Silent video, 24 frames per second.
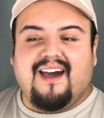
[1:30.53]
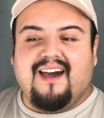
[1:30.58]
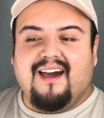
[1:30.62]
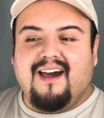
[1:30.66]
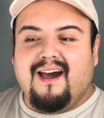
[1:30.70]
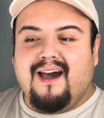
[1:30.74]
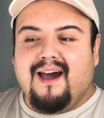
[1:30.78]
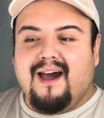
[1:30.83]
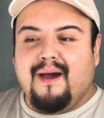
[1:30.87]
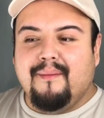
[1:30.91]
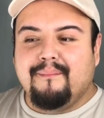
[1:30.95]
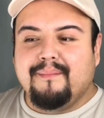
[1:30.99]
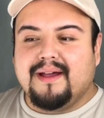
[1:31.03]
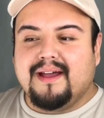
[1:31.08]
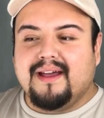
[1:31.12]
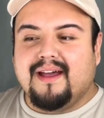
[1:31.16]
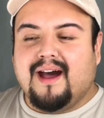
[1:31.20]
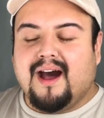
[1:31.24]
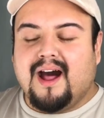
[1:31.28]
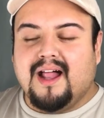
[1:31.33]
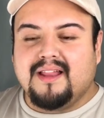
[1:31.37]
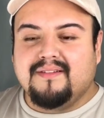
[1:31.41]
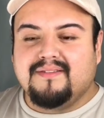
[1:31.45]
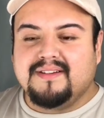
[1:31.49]

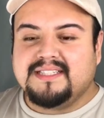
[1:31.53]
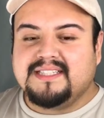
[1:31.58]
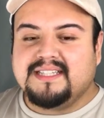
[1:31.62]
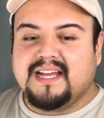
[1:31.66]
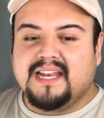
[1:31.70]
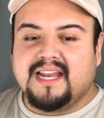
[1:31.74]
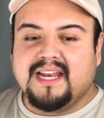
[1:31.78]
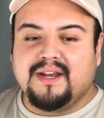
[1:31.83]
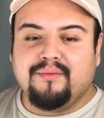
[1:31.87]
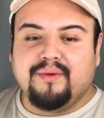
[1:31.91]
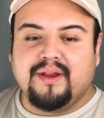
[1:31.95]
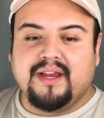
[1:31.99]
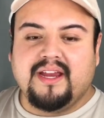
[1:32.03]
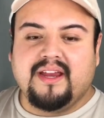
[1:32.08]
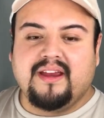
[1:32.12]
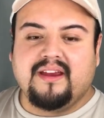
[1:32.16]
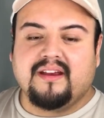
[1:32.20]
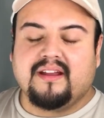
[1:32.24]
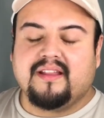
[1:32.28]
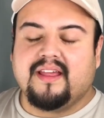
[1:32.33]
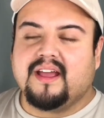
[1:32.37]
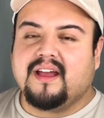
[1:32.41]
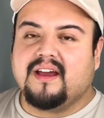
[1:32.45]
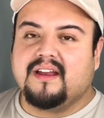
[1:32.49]
All of a sudden we
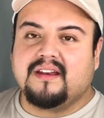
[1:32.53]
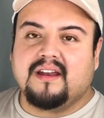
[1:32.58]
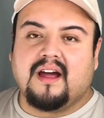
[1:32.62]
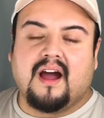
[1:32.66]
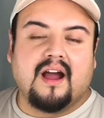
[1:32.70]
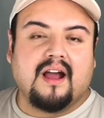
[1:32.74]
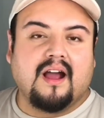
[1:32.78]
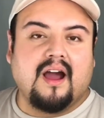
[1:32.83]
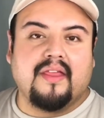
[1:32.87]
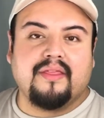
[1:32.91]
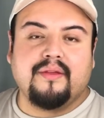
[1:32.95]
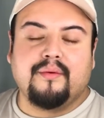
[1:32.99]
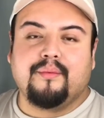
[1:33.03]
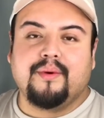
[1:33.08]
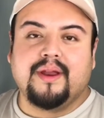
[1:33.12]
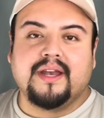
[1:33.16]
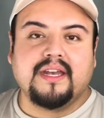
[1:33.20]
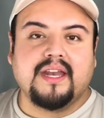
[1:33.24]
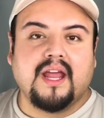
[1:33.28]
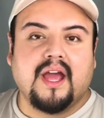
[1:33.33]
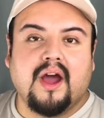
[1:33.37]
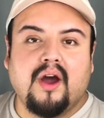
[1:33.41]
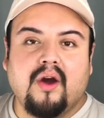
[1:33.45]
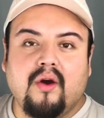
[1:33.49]
hear like a knock on the
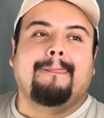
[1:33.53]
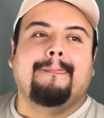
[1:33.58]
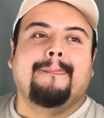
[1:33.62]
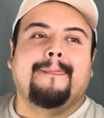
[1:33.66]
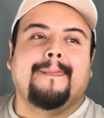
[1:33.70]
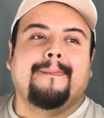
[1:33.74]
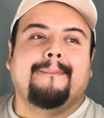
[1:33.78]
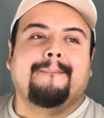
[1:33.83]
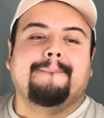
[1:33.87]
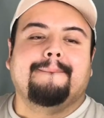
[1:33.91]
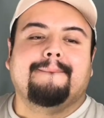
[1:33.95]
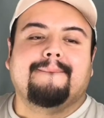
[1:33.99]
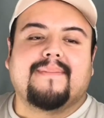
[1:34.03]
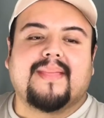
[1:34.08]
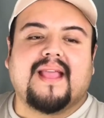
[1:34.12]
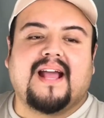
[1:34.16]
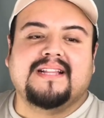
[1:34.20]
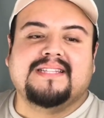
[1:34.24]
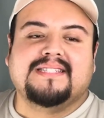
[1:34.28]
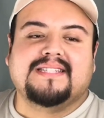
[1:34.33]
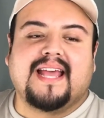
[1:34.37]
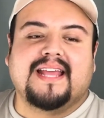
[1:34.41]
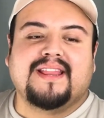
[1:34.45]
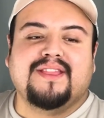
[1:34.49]
window.
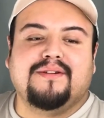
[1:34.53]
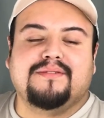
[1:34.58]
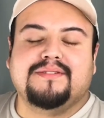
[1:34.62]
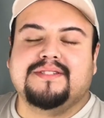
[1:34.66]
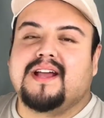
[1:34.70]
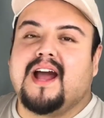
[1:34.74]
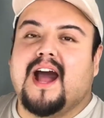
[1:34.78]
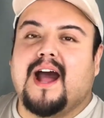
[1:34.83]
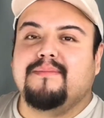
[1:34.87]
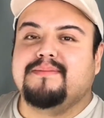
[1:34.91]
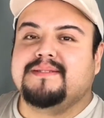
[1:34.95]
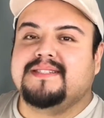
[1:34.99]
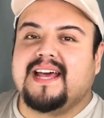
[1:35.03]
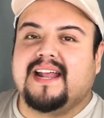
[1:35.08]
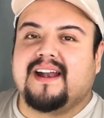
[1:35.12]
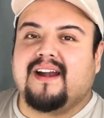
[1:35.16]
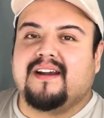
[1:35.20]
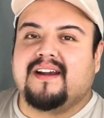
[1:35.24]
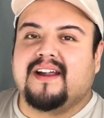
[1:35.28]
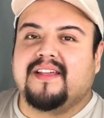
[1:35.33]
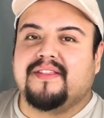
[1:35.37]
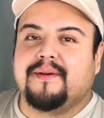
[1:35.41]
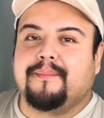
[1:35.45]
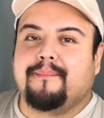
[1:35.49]
It's like those cops that
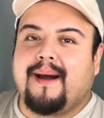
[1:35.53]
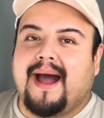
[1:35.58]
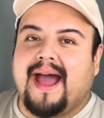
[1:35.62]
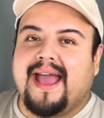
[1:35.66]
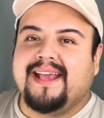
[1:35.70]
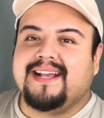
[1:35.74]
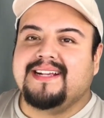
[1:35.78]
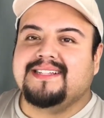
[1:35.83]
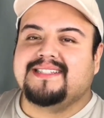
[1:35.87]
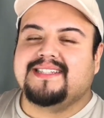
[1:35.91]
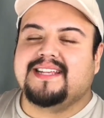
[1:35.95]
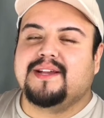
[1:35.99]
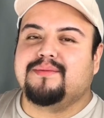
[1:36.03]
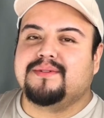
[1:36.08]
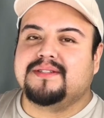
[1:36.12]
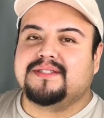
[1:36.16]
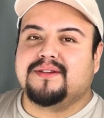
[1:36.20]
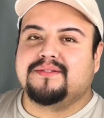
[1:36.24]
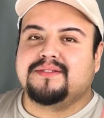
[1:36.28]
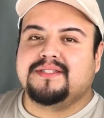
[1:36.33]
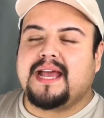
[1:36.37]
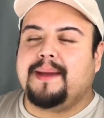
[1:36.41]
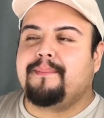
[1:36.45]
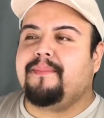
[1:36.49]
are on the bikes. There was
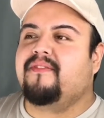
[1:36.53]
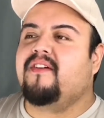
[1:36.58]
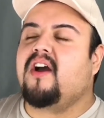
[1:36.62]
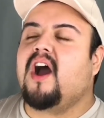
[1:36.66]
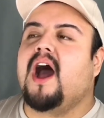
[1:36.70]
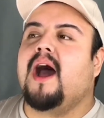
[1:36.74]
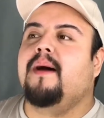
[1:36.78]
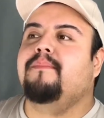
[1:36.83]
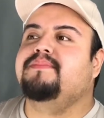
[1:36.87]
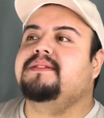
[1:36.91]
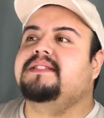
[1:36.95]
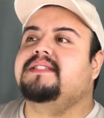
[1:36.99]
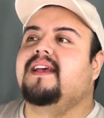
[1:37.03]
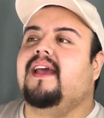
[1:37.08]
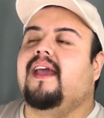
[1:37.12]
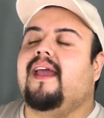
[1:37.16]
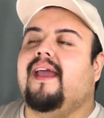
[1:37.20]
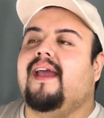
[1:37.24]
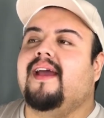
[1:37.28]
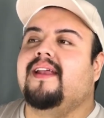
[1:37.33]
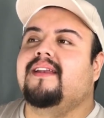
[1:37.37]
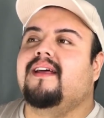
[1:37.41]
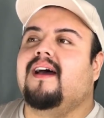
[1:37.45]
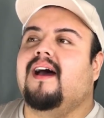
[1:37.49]
those type of cops.
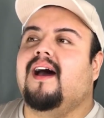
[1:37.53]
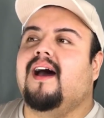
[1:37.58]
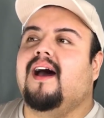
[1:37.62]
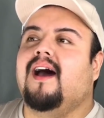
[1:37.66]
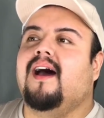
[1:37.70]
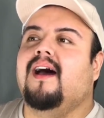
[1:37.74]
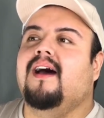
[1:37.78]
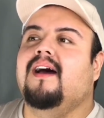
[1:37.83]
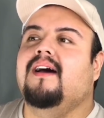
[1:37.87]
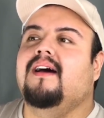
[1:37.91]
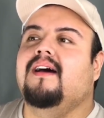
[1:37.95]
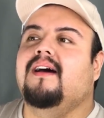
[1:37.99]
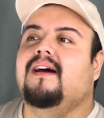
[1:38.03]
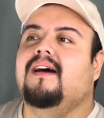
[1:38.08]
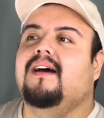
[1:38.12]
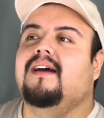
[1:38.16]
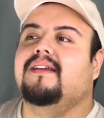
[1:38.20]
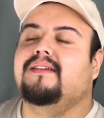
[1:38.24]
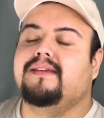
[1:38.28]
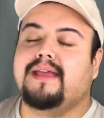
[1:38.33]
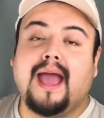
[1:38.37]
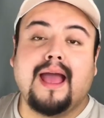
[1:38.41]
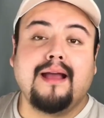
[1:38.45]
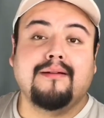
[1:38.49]
And
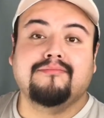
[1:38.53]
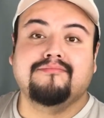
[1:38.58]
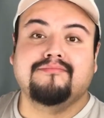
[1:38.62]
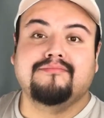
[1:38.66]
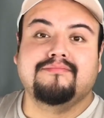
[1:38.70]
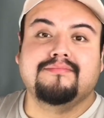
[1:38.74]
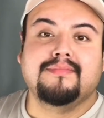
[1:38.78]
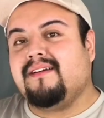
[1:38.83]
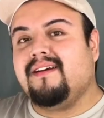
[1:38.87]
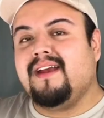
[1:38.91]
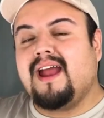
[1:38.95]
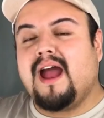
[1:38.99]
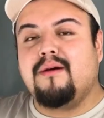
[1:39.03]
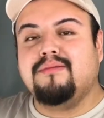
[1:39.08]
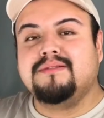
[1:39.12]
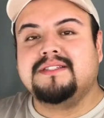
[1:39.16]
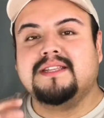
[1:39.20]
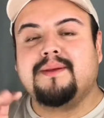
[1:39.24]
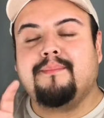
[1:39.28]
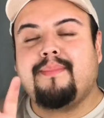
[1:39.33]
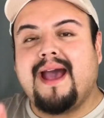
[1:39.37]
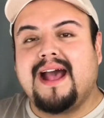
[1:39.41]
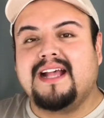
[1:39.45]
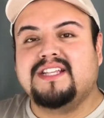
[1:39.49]
yeah, I was
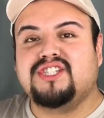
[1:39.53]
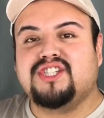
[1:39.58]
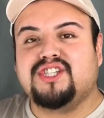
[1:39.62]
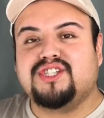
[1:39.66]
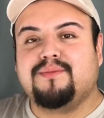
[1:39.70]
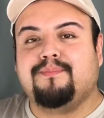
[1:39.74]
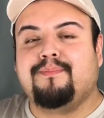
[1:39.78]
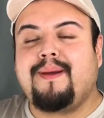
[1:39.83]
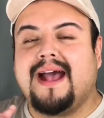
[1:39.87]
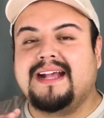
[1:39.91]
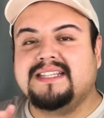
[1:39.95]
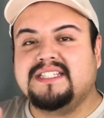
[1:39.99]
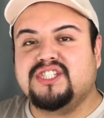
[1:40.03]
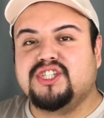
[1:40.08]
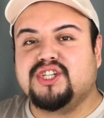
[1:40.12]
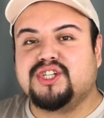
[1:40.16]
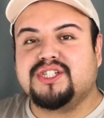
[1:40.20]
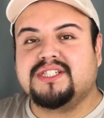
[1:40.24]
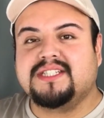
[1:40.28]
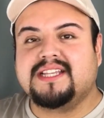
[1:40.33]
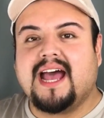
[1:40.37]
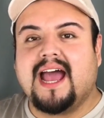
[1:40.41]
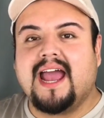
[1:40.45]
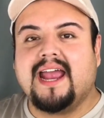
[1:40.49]
on the
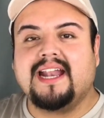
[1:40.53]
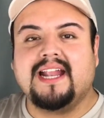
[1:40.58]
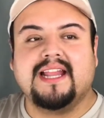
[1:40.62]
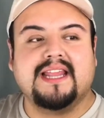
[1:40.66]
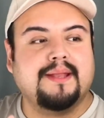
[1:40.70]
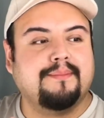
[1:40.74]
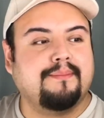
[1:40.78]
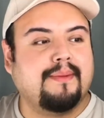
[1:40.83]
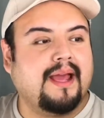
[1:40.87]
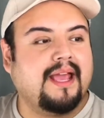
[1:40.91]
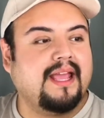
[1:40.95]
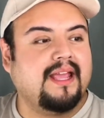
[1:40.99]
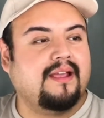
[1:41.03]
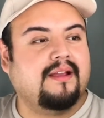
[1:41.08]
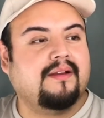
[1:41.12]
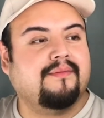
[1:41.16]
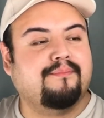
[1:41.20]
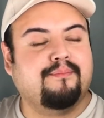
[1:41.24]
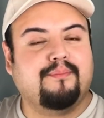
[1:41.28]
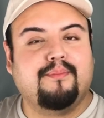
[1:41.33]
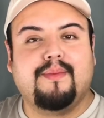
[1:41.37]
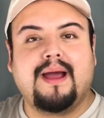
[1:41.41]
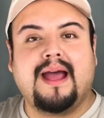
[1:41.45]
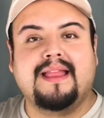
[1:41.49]
passenger side, and then my,
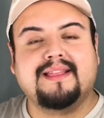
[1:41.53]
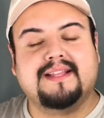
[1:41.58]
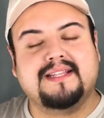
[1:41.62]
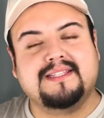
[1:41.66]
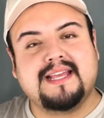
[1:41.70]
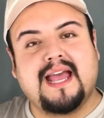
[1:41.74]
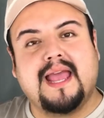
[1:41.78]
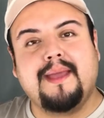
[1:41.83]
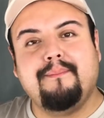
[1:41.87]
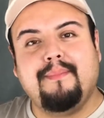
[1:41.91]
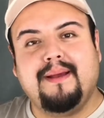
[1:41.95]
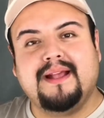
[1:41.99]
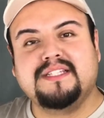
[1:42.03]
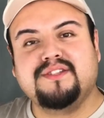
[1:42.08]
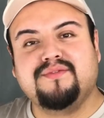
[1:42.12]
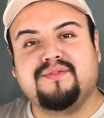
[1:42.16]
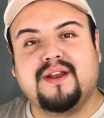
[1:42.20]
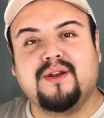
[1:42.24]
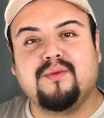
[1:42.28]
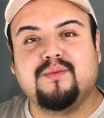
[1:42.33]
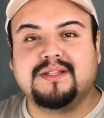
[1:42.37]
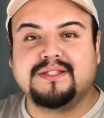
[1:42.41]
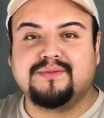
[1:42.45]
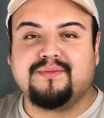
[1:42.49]
at the time, best
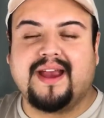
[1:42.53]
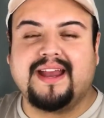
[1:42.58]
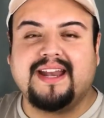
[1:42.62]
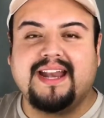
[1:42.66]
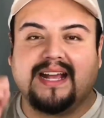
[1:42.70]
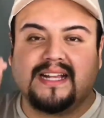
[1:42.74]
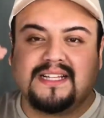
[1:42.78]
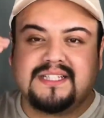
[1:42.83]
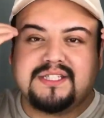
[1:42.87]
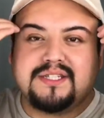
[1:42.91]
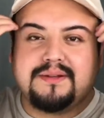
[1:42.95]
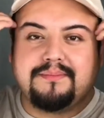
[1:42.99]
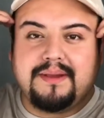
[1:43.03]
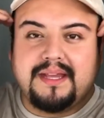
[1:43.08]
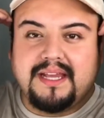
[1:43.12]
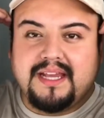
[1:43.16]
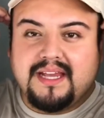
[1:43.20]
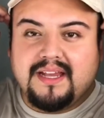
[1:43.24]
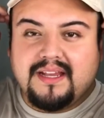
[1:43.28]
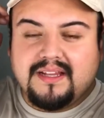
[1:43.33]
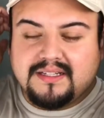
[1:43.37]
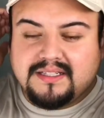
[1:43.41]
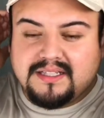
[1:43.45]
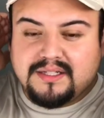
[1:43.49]
friend was right next to
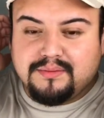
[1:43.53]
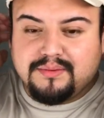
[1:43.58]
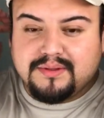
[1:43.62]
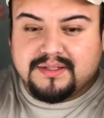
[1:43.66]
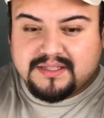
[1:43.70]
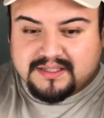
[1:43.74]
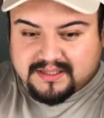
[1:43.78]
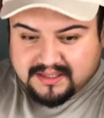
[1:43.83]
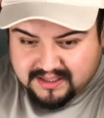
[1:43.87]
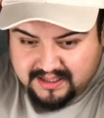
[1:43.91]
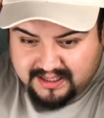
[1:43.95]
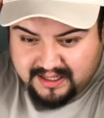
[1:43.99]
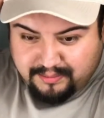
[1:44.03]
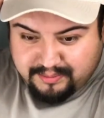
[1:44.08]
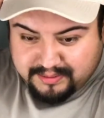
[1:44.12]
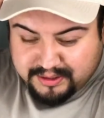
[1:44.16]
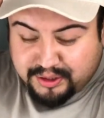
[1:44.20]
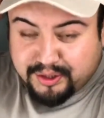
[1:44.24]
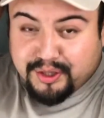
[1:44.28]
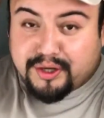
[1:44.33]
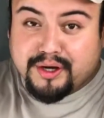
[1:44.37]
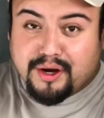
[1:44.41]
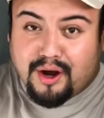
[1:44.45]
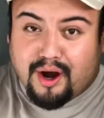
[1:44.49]
me. It was her